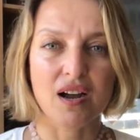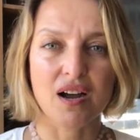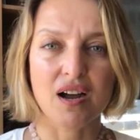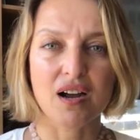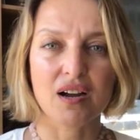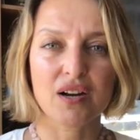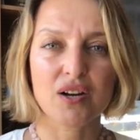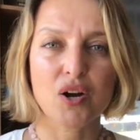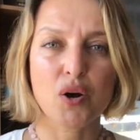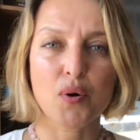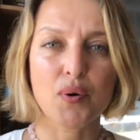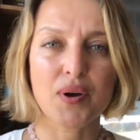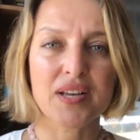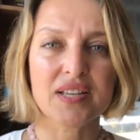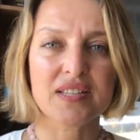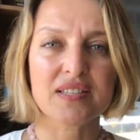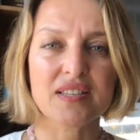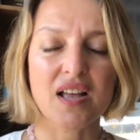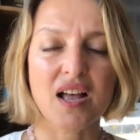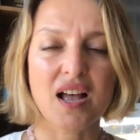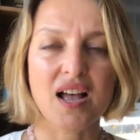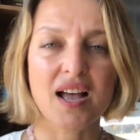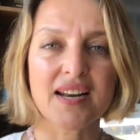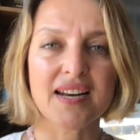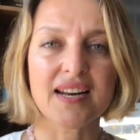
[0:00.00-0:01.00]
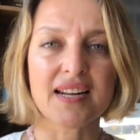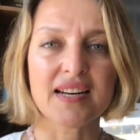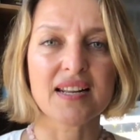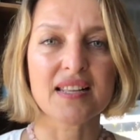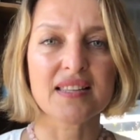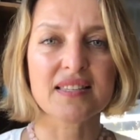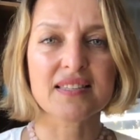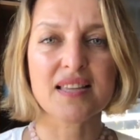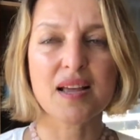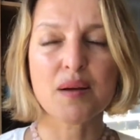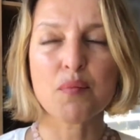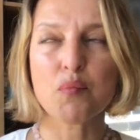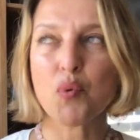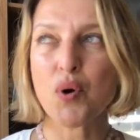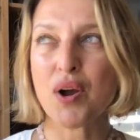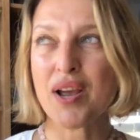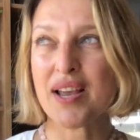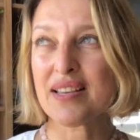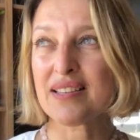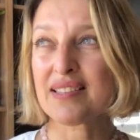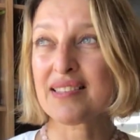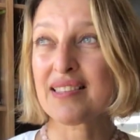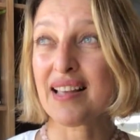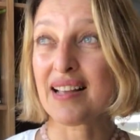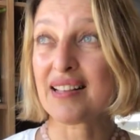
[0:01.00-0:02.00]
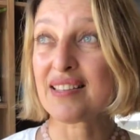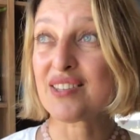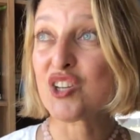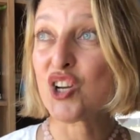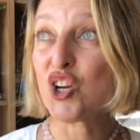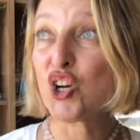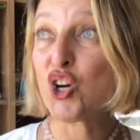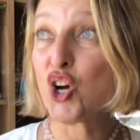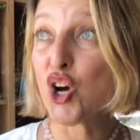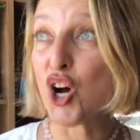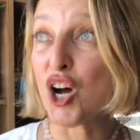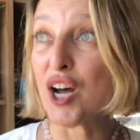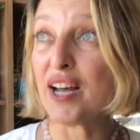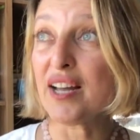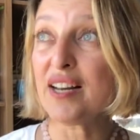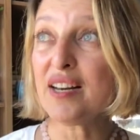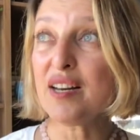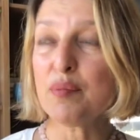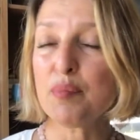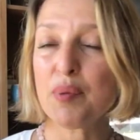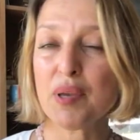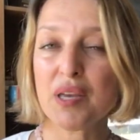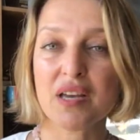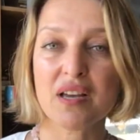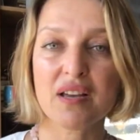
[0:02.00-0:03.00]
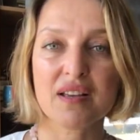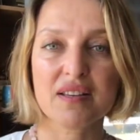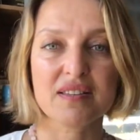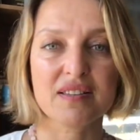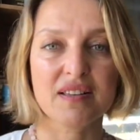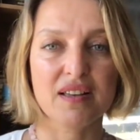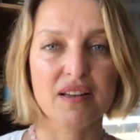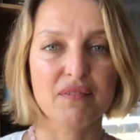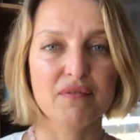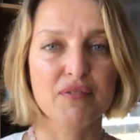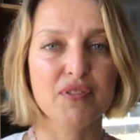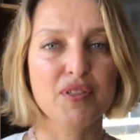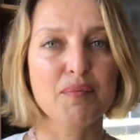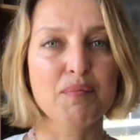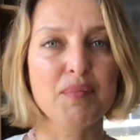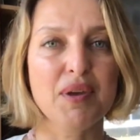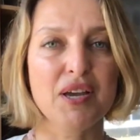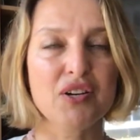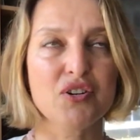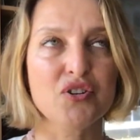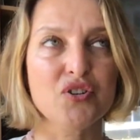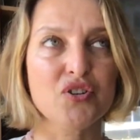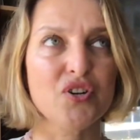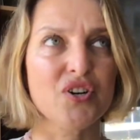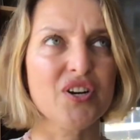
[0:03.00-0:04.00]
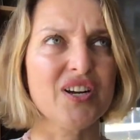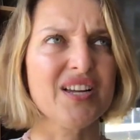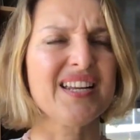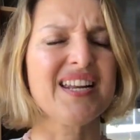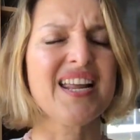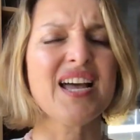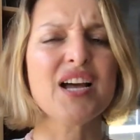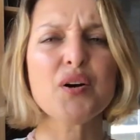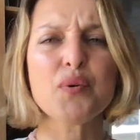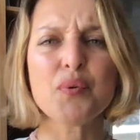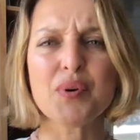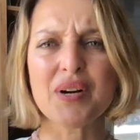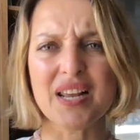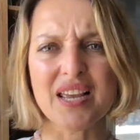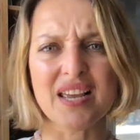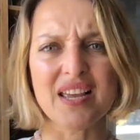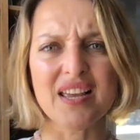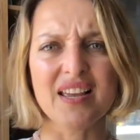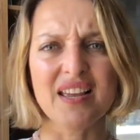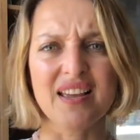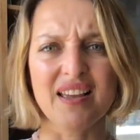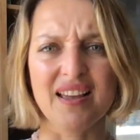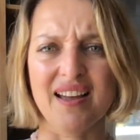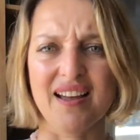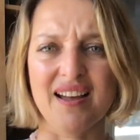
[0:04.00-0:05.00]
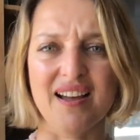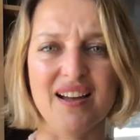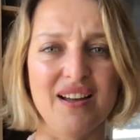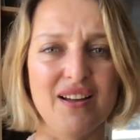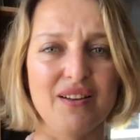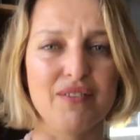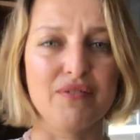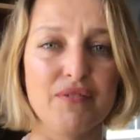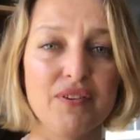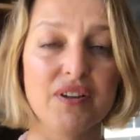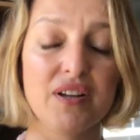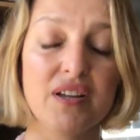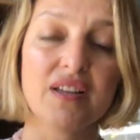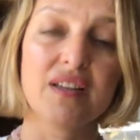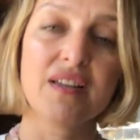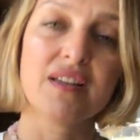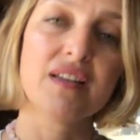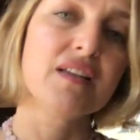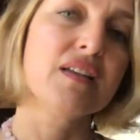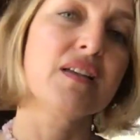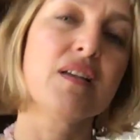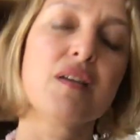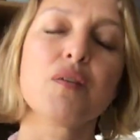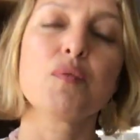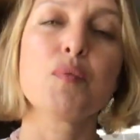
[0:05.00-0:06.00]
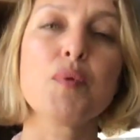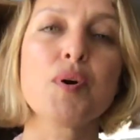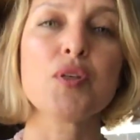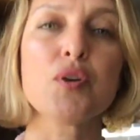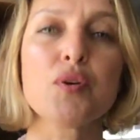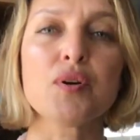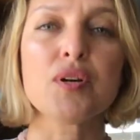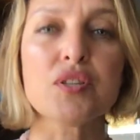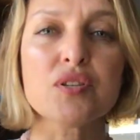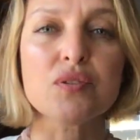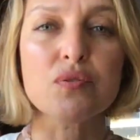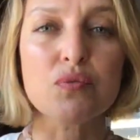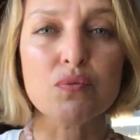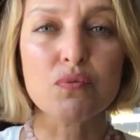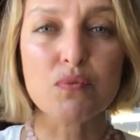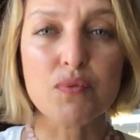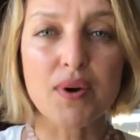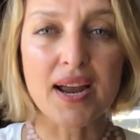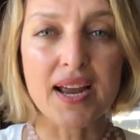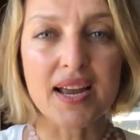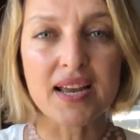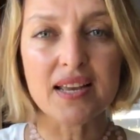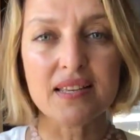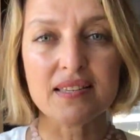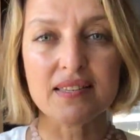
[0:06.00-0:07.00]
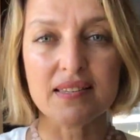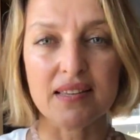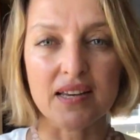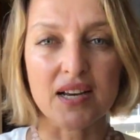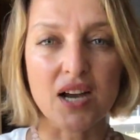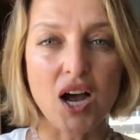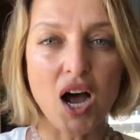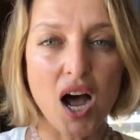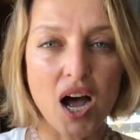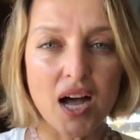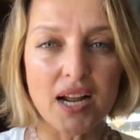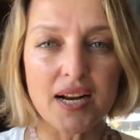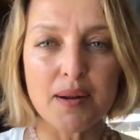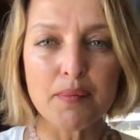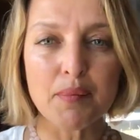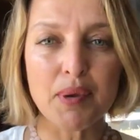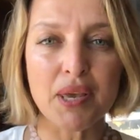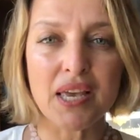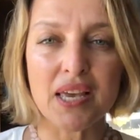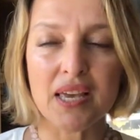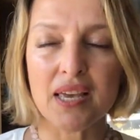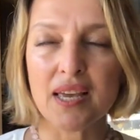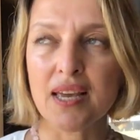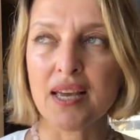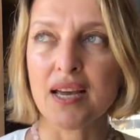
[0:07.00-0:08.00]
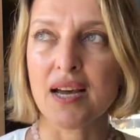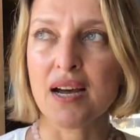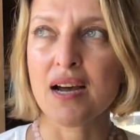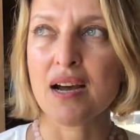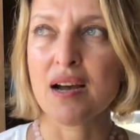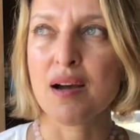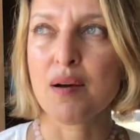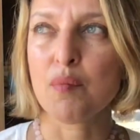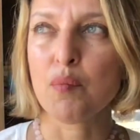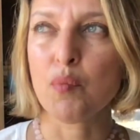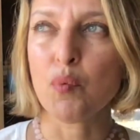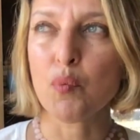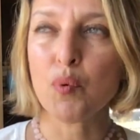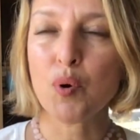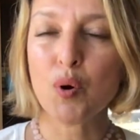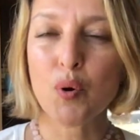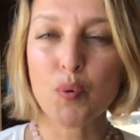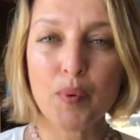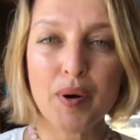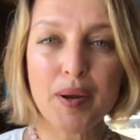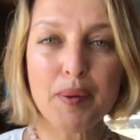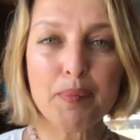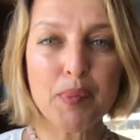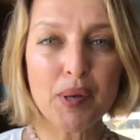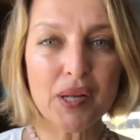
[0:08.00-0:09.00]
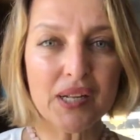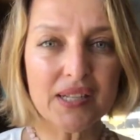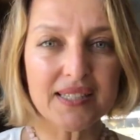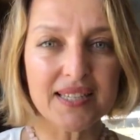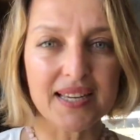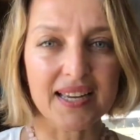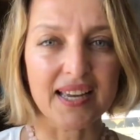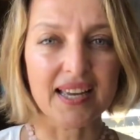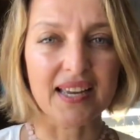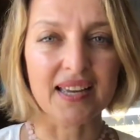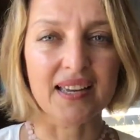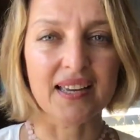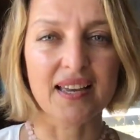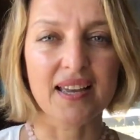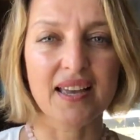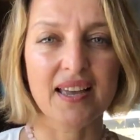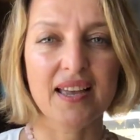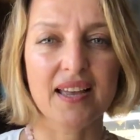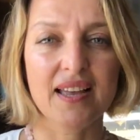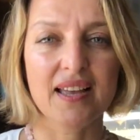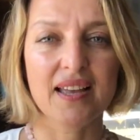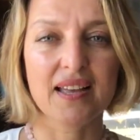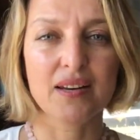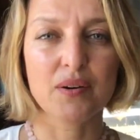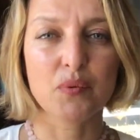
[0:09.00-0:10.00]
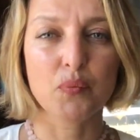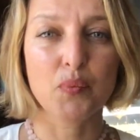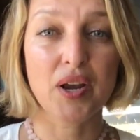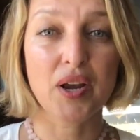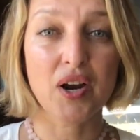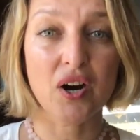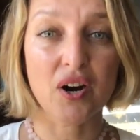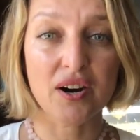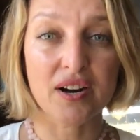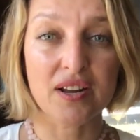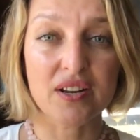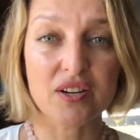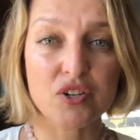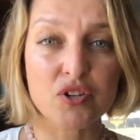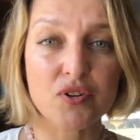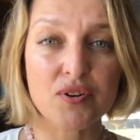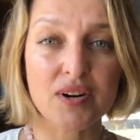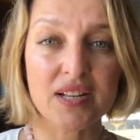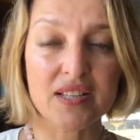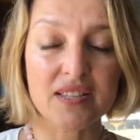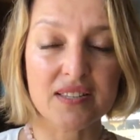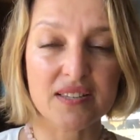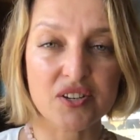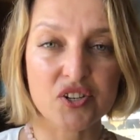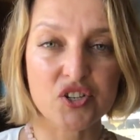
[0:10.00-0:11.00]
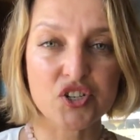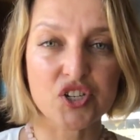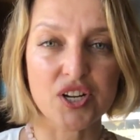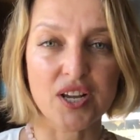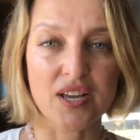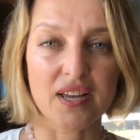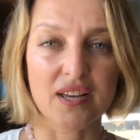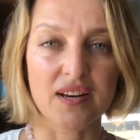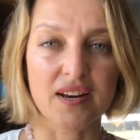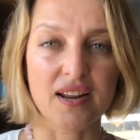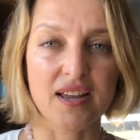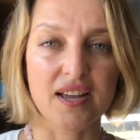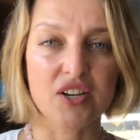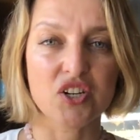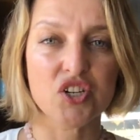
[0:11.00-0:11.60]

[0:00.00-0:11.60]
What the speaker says: goings on. And in some ways, that's good because of the major inequity of whether it's race, economy. We're rebuilding and we are in transition, and